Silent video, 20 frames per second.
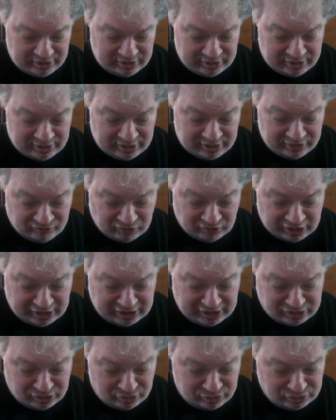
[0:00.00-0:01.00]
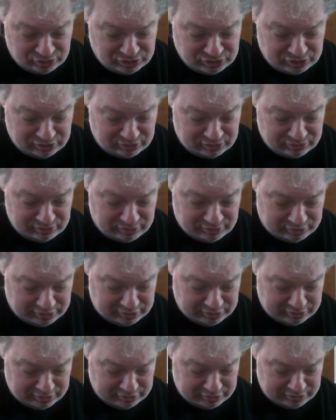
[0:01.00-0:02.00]
If I told you
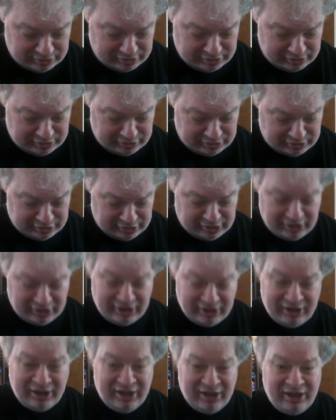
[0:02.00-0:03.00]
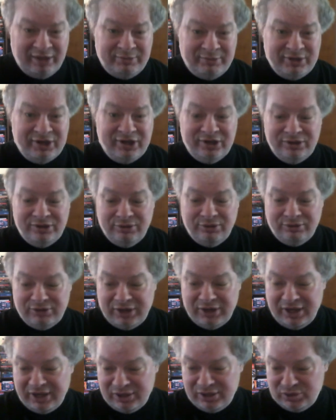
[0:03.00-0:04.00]
how many adult
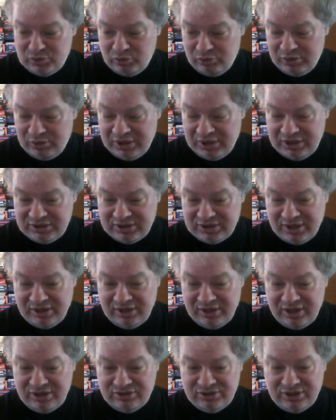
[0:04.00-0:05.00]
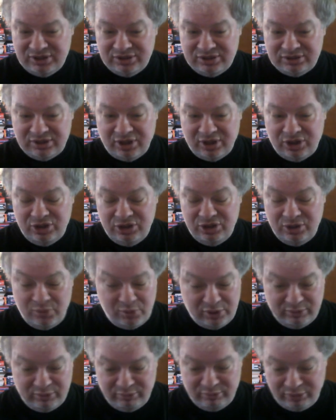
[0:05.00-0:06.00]
titles were released on LaserDisc, you
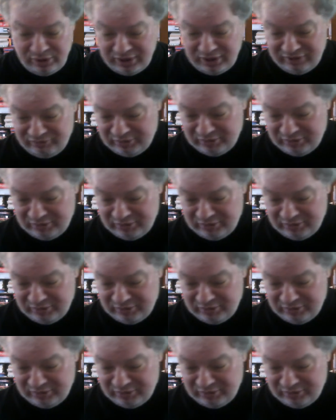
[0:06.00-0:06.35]
wouldn't believe me.